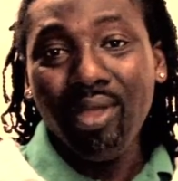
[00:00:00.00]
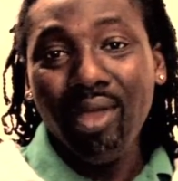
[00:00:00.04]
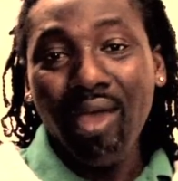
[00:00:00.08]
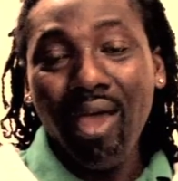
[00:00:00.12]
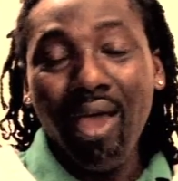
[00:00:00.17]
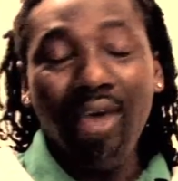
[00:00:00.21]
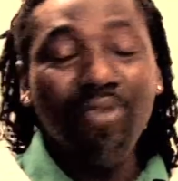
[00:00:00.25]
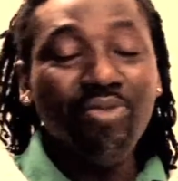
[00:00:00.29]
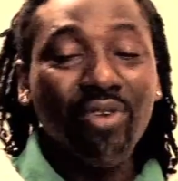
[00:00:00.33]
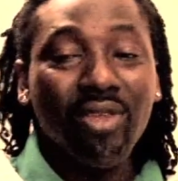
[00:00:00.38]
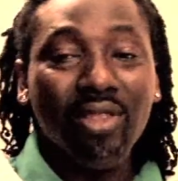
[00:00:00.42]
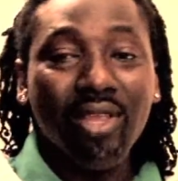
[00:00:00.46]

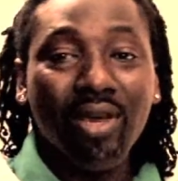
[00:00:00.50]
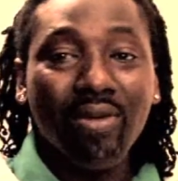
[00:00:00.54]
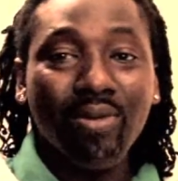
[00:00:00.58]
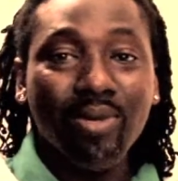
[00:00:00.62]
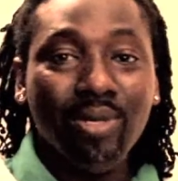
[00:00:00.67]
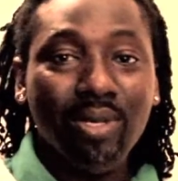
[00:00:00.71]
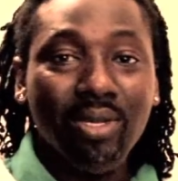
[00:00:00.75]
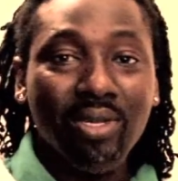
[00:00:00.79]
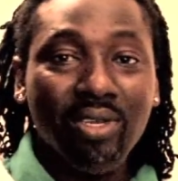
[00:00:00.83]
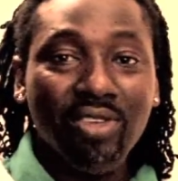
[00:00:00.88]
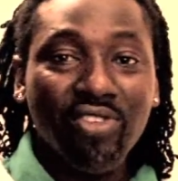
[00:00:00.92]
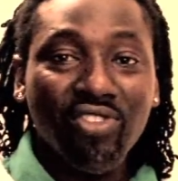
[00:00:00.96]
I think that
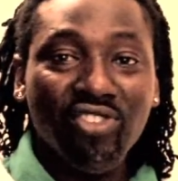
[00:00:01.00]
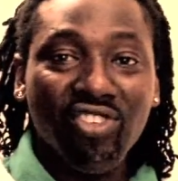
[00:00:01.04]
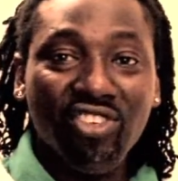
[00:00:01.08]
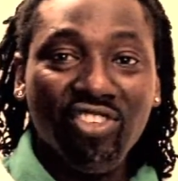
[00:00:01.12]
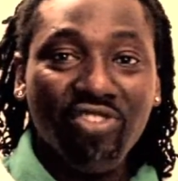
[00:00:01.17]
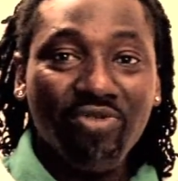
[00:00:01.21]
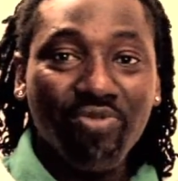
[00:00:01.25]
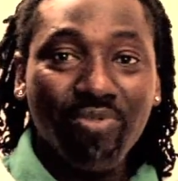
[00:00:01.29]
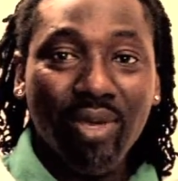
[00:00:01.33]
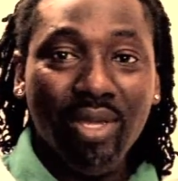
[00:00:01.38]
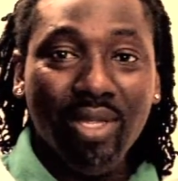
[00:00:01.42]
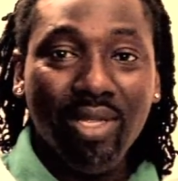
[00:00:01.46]
was an
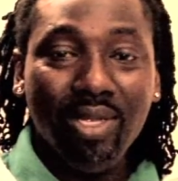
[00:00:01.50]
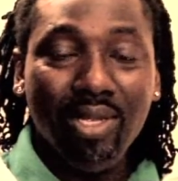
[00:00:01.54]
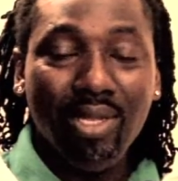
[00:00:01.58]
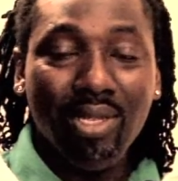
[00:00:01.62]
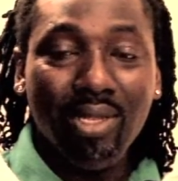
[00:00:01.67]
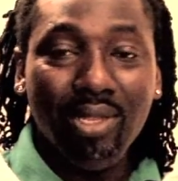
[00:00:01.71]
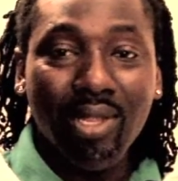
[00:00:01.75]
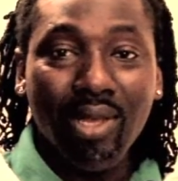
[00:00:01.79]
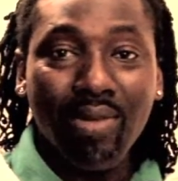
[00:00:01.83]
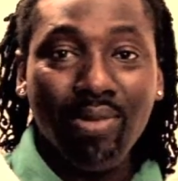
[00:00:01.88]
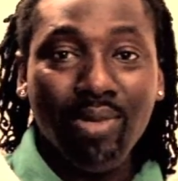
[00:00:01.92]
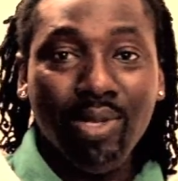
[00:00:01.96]
achievement
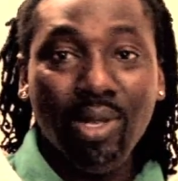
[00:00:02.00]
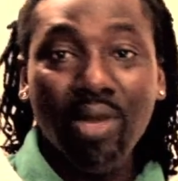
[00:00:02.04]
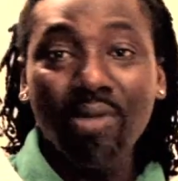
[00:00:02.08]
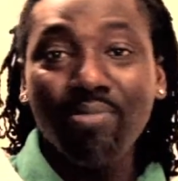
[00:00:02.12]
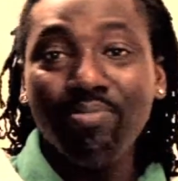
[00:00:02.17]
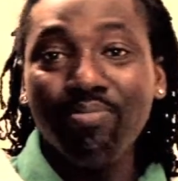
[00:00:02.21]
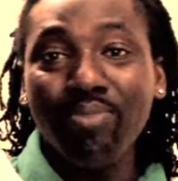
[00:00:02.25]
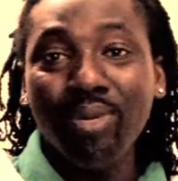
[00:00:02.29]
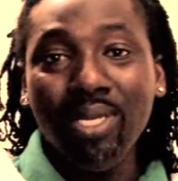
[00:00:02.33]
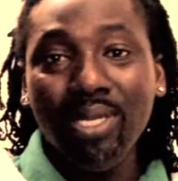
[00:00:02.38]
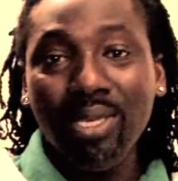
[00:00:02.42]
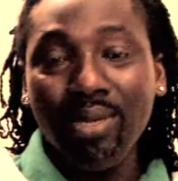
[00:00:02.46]
that was
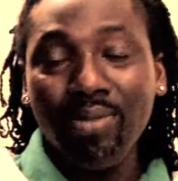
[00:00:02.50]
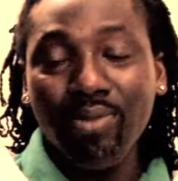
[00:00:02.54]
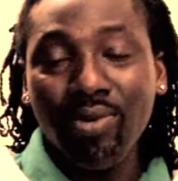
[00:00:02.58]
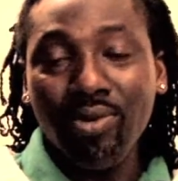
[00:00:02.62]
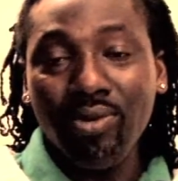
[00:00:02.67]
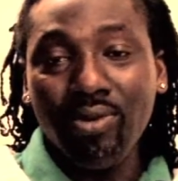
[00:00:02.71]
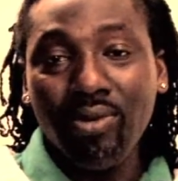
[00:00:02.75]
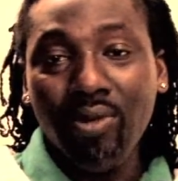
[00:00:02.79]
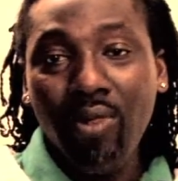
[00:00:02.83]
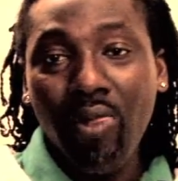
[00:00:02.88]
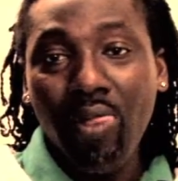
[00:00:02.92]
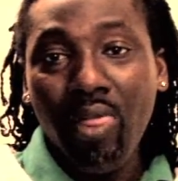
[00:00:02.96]
unbeatable.